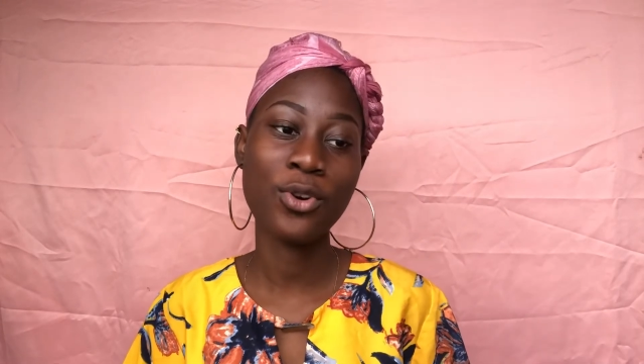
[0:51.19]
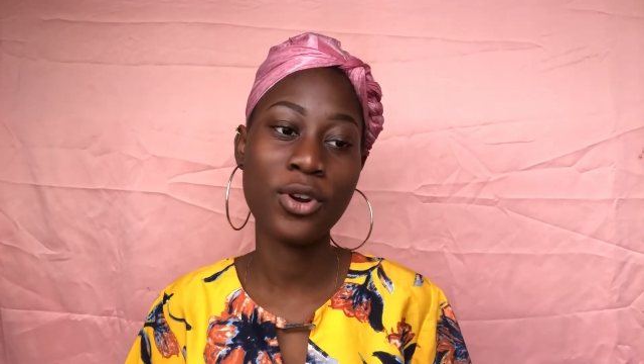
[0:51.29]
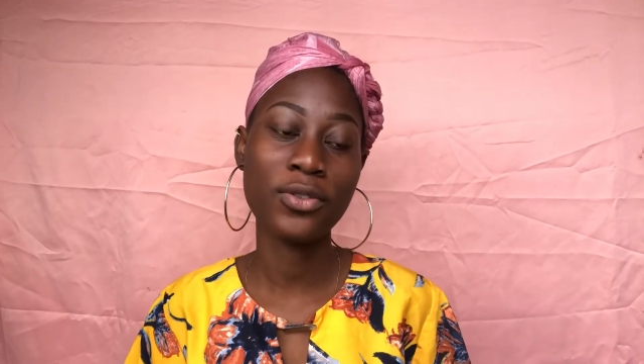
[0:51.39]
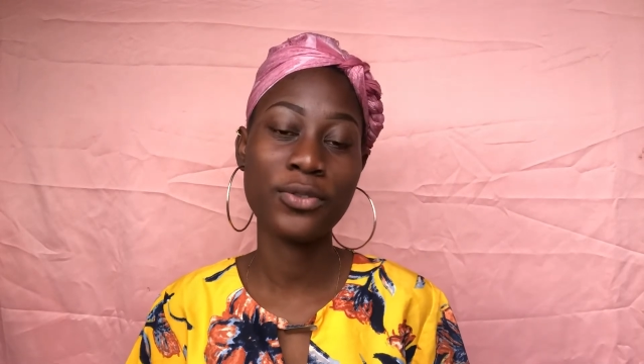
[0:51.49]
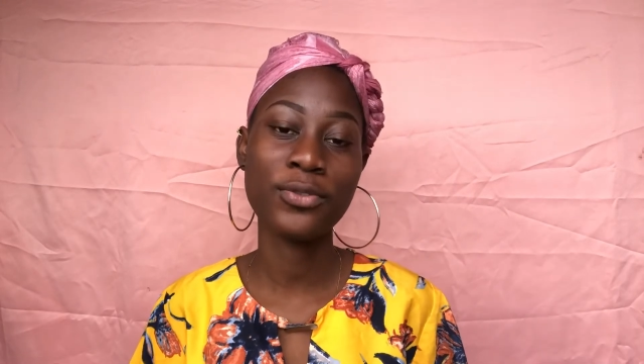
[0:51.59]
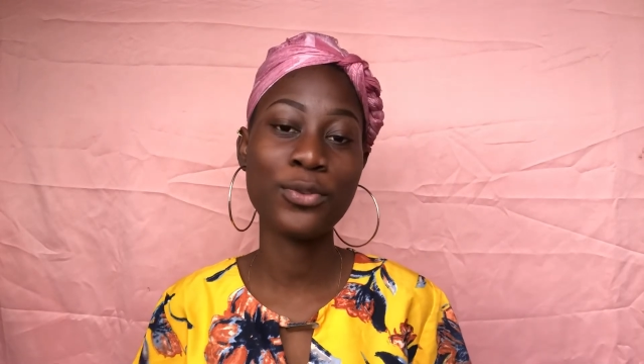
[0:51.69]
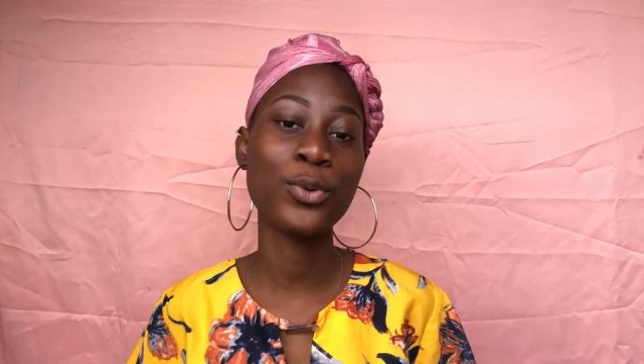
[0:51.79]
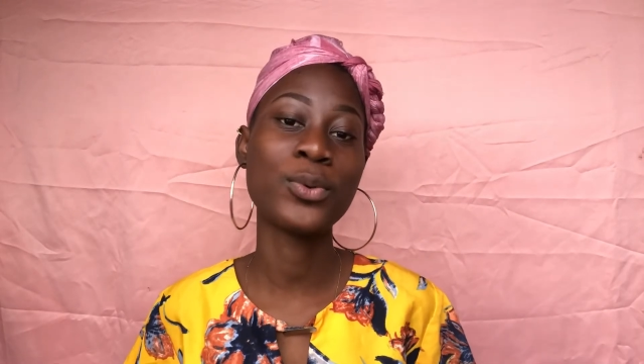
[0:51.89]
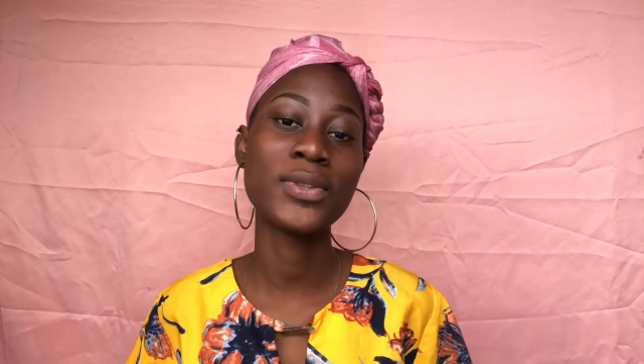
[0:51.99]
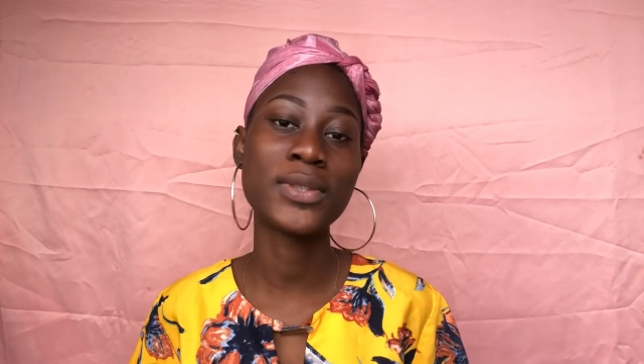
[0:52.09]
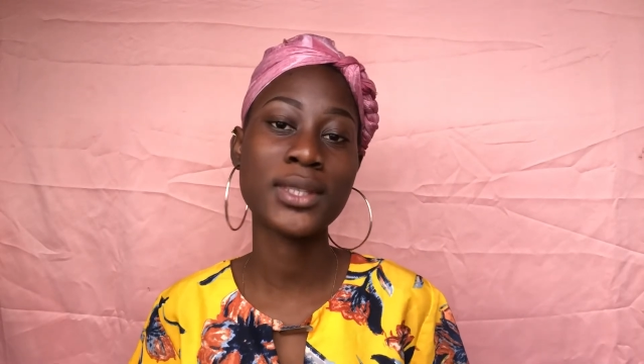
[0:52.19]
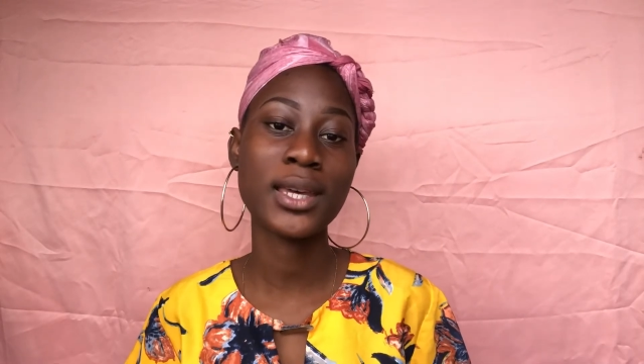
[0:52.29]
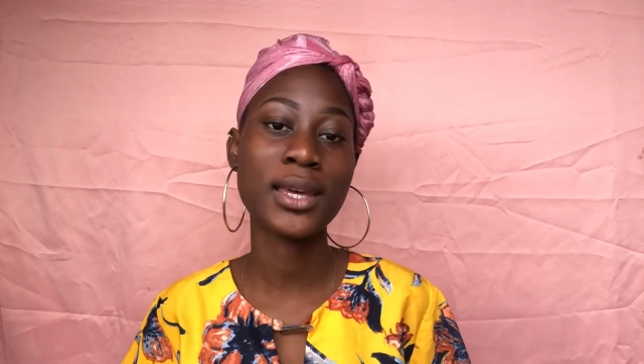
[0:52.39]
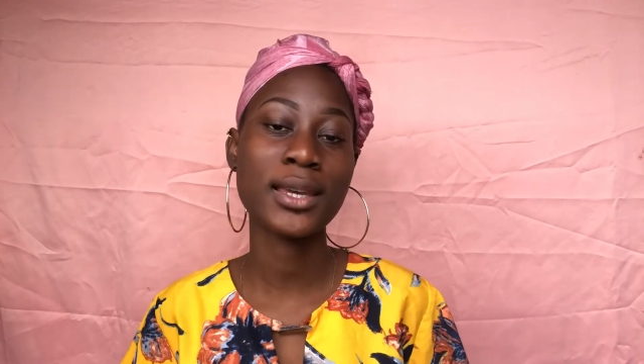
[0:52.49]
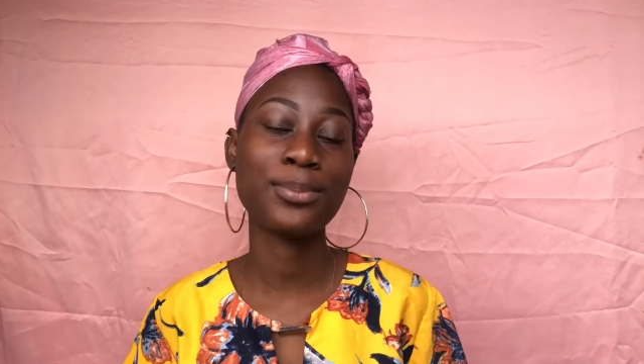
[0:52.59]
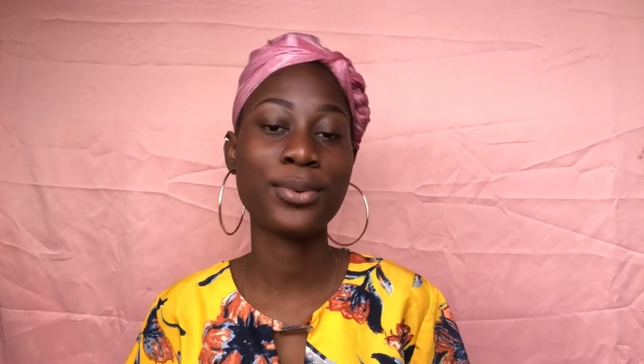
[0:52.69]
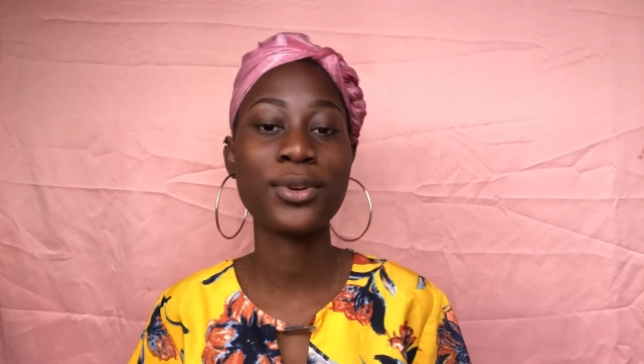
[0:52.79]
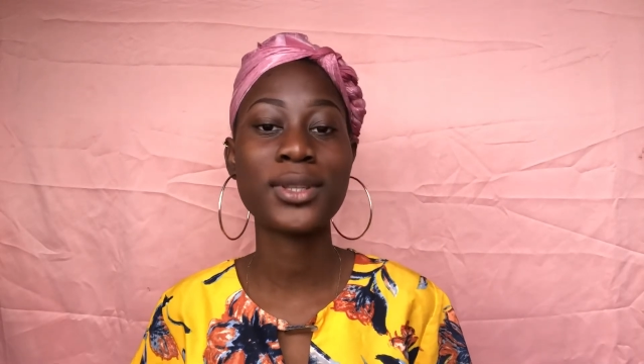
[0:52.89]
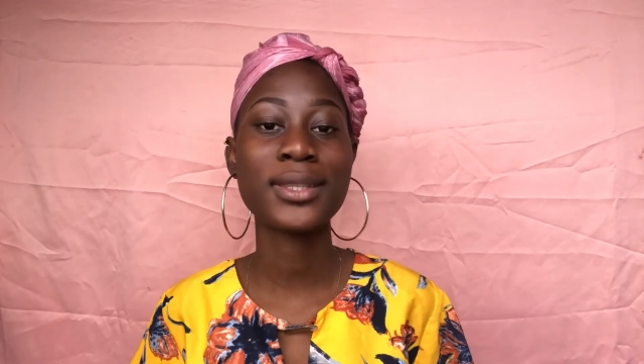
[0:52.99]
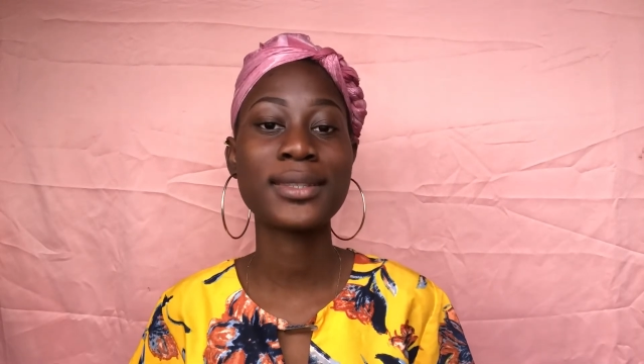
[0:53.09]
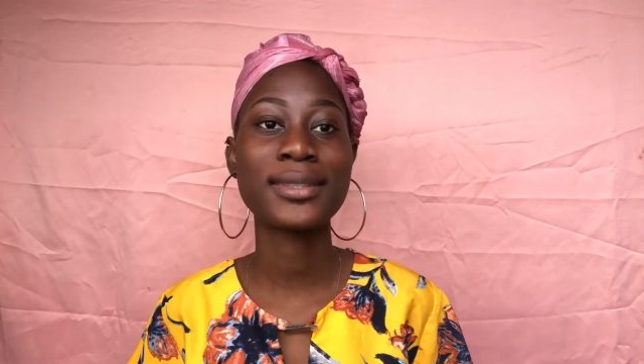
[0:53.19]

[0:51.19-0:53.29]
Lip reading: on the phones that I bought.